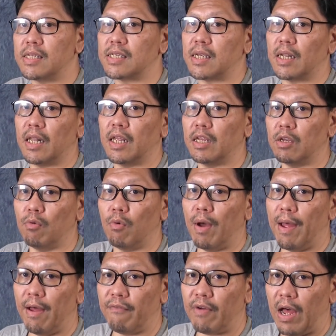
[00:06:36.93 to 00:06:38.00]
then suddenly you
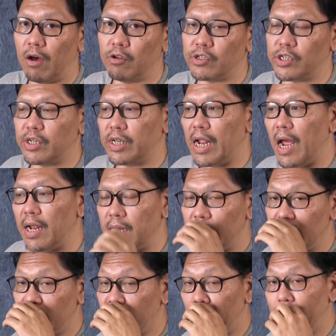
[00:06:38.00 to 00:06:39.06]
will have algae. That
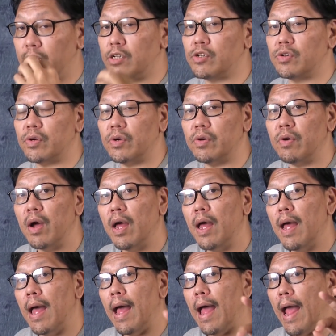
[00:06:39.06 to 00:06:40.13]
is very true,
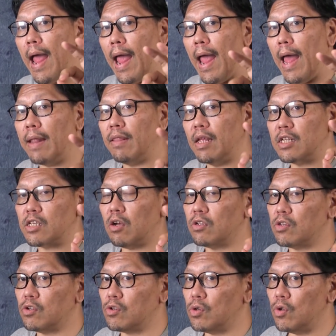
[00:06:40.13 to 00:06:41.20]
and that's
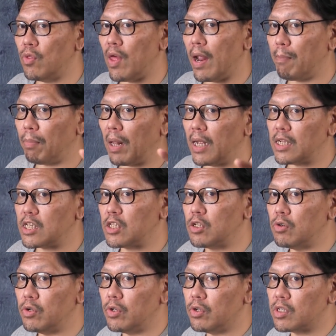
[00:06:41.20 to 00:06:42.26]
also true that plants
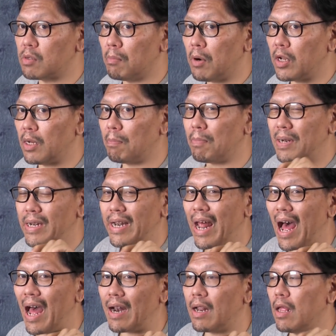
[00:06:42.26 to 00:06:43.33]
do use ammonia, but
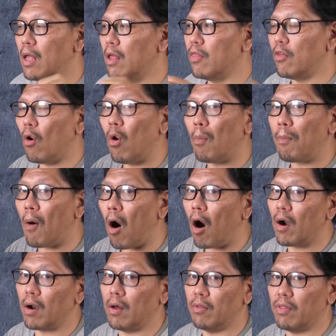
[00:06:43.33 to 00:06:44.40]
not the whole
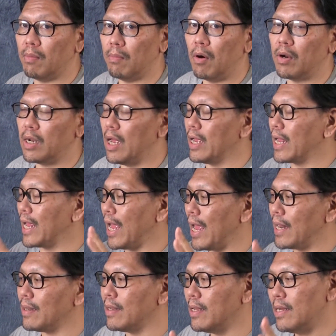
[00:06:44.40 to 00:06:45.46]
part of the ammonia.
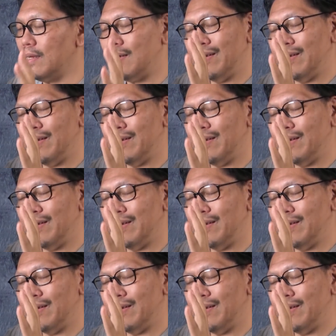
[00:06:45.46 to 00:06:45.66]
Again,